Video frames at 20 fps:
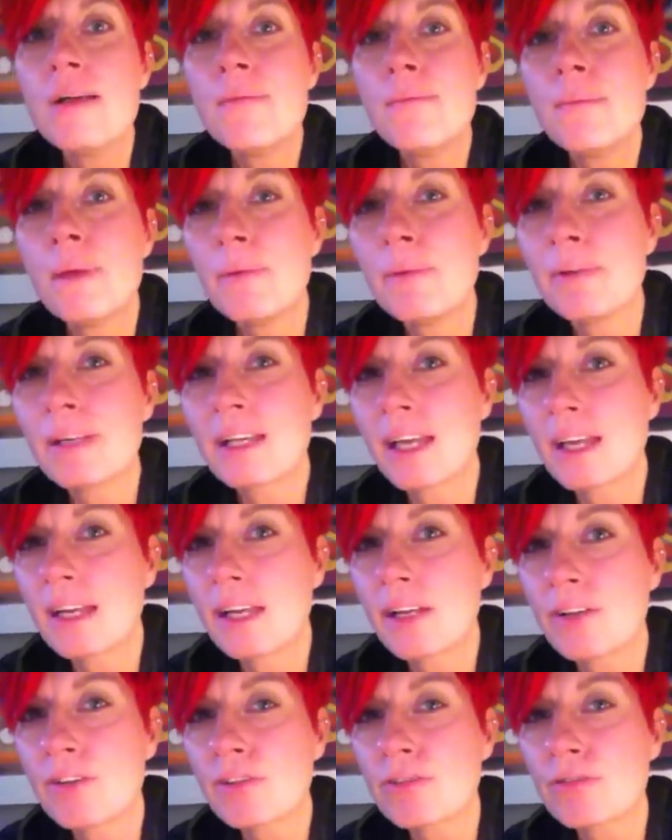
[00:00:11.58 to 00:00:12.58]
Maybe you're
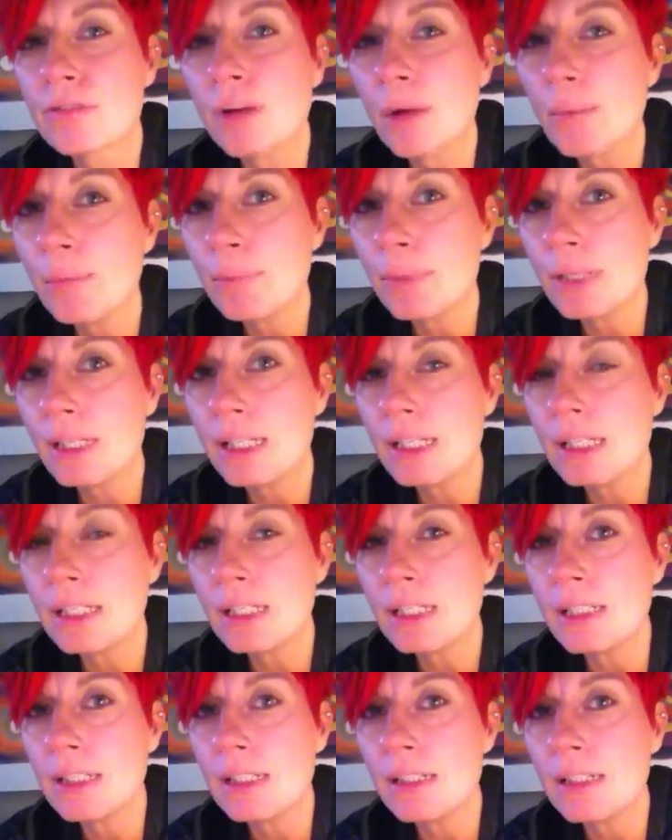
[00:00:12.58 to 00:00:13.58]
getting
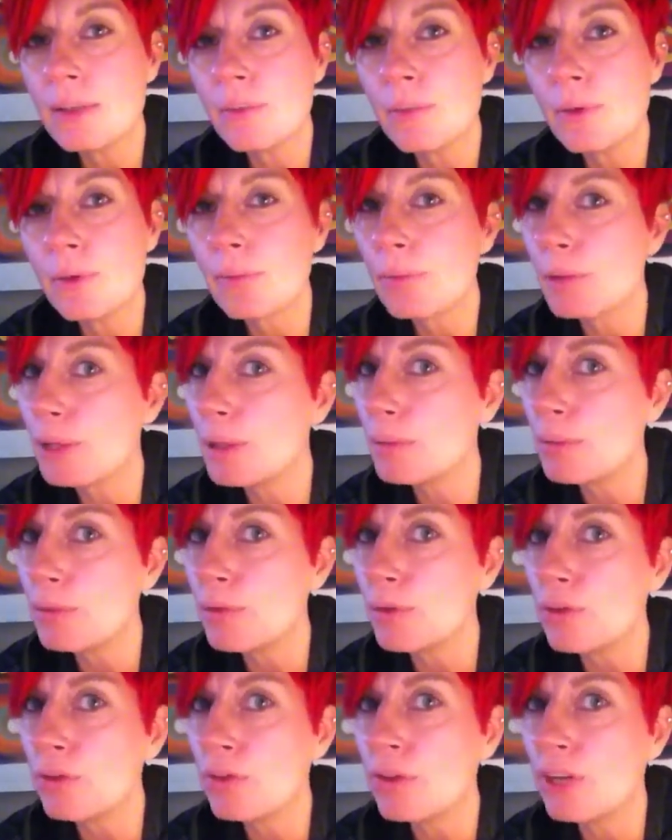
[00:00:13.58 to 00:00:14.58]
grumpy with
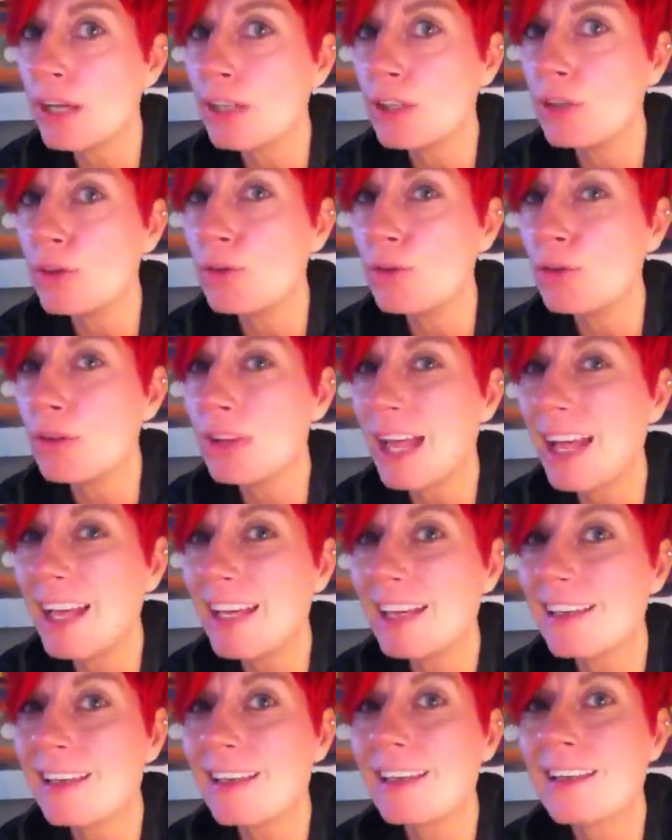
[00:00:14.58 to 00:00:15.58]
people that you
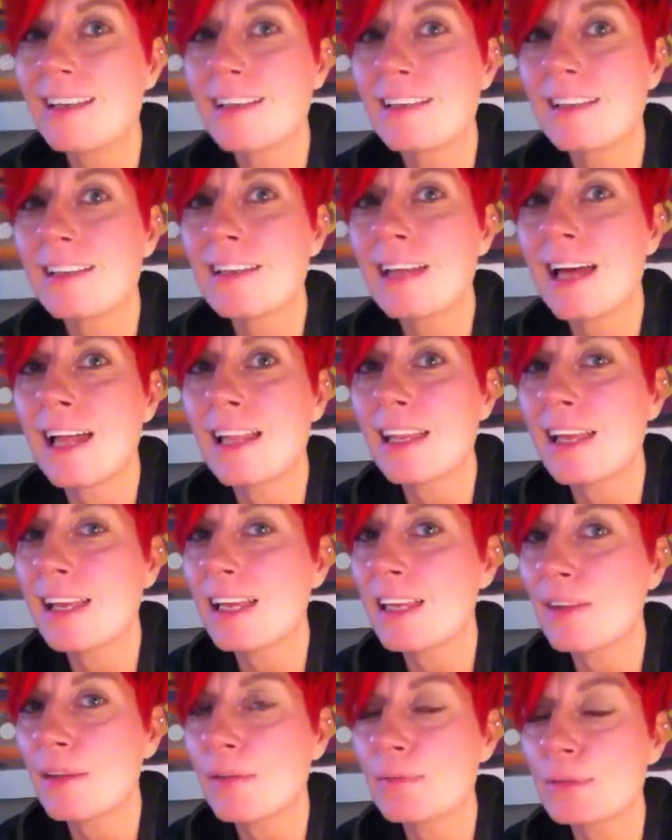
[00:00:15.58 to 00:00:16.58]
like and not
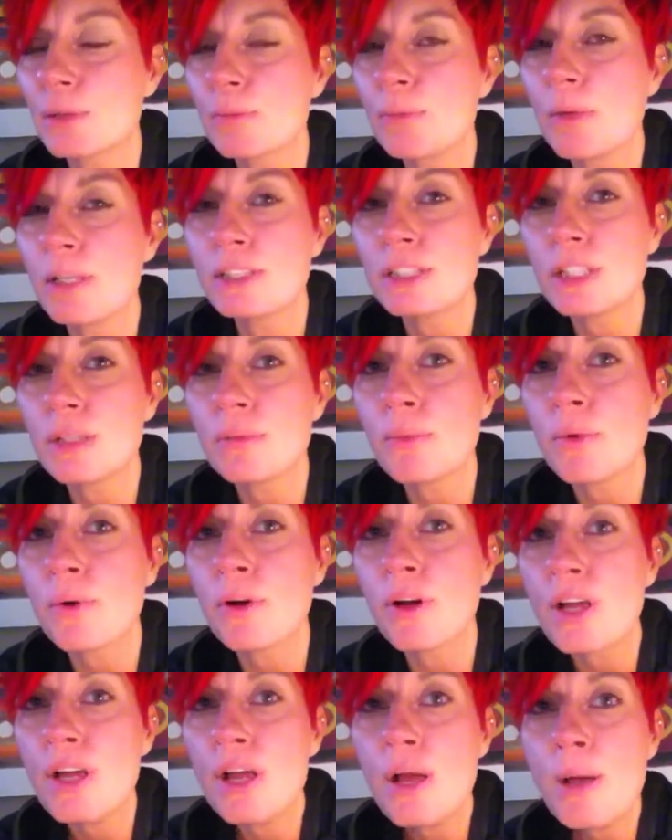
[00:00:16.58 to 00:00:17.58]
liking them so much
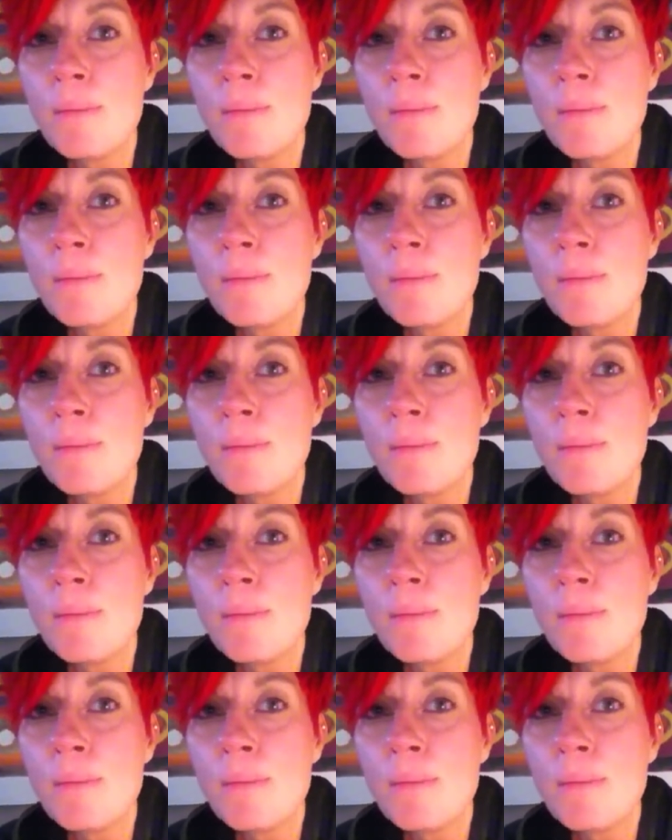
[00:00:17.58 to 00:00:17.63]
anymore.